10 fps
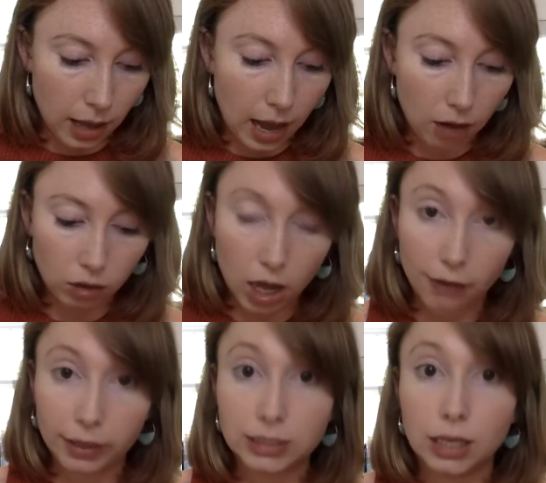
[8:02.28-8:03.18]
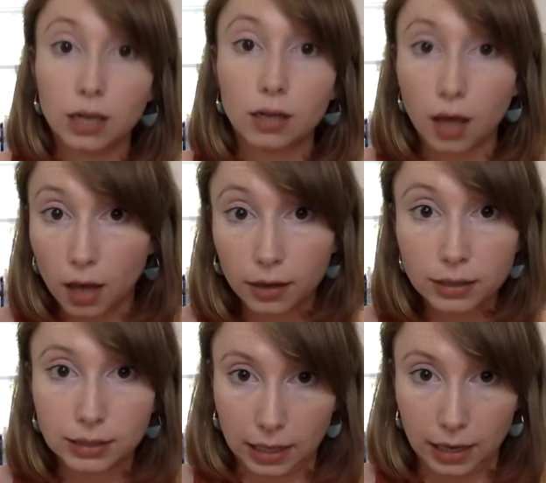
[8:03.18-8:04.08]
How long is the
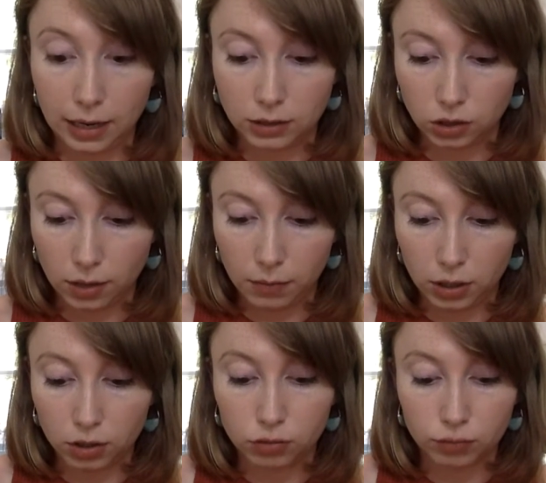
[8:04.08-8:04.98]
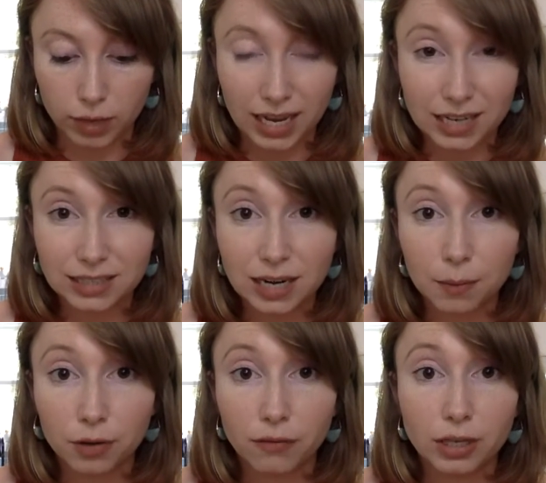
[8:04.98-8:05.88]
longest hand? So that'd be your greatest
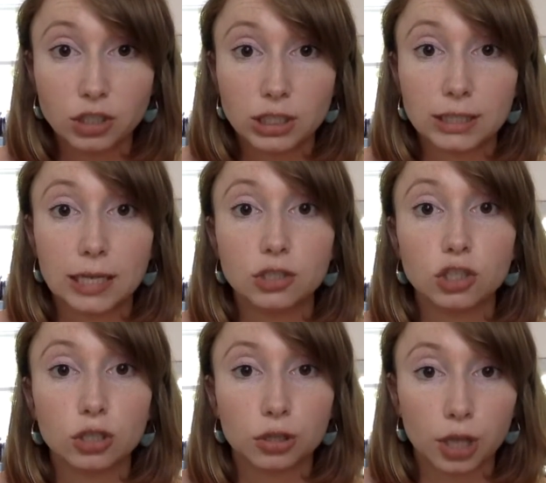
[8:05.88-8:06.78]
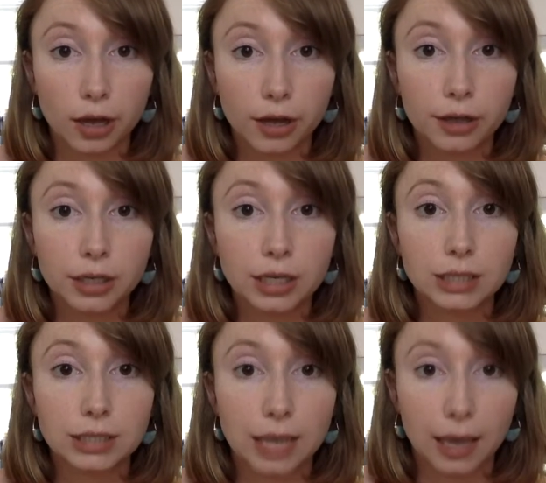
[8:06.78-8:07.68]
number of inches. That's your
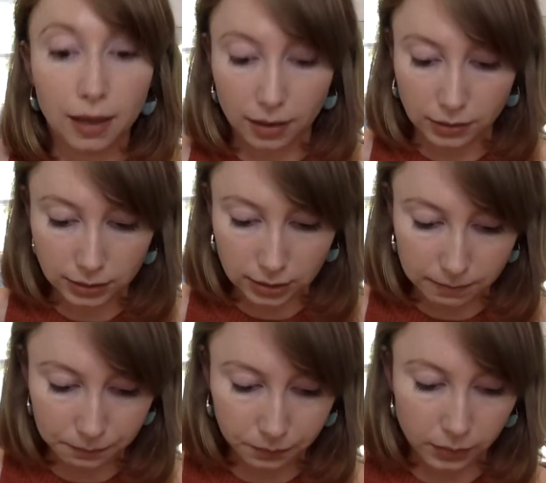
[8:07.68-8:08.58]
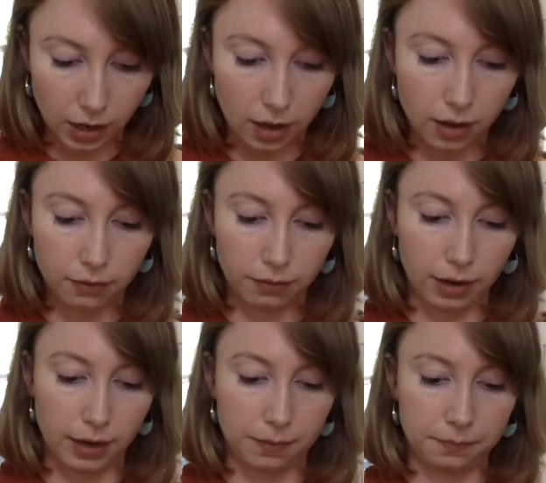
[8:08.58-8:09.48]
longest hands. All
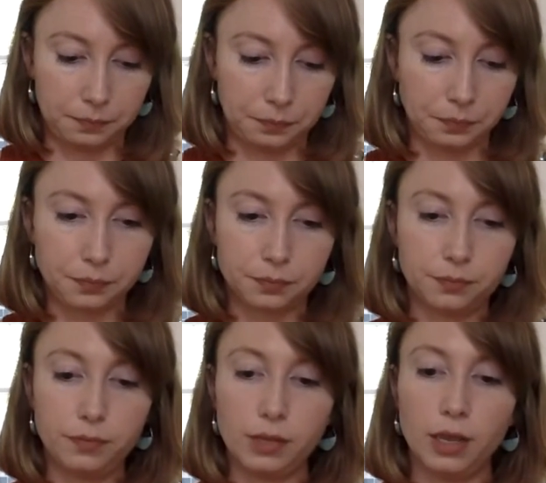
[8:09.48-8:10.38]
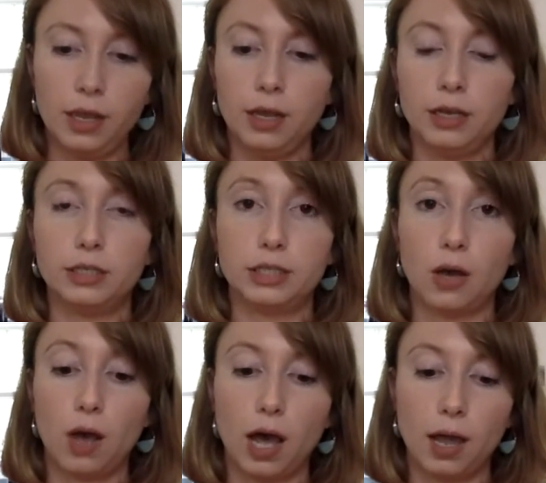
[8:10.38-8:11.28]
right. So
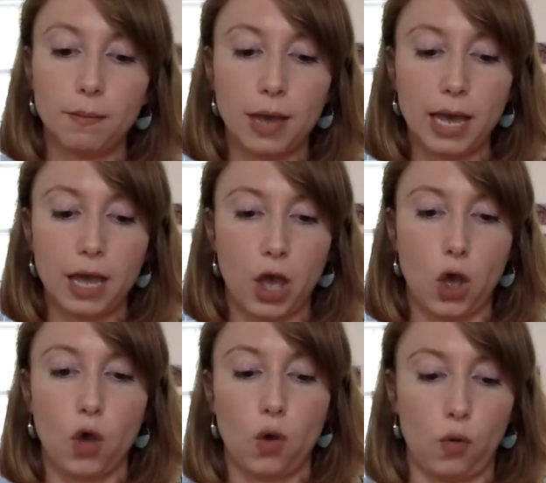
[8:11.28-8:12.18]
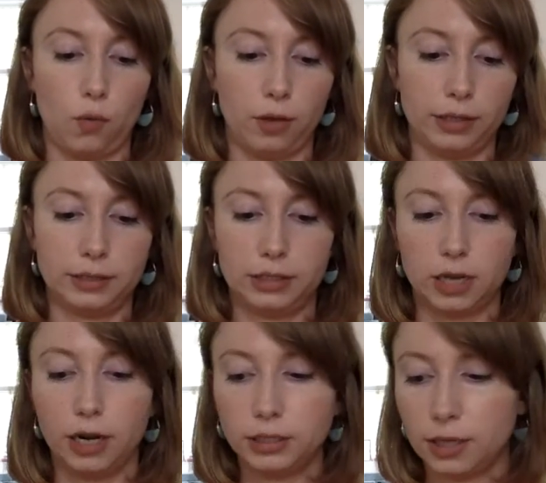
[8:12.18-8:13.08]
on my own,
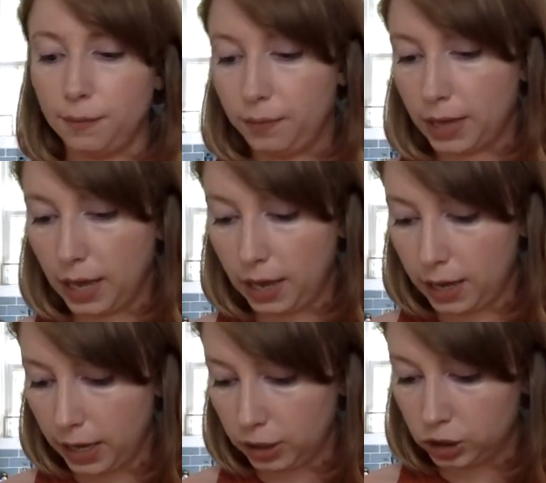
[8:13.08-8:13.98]
starts on page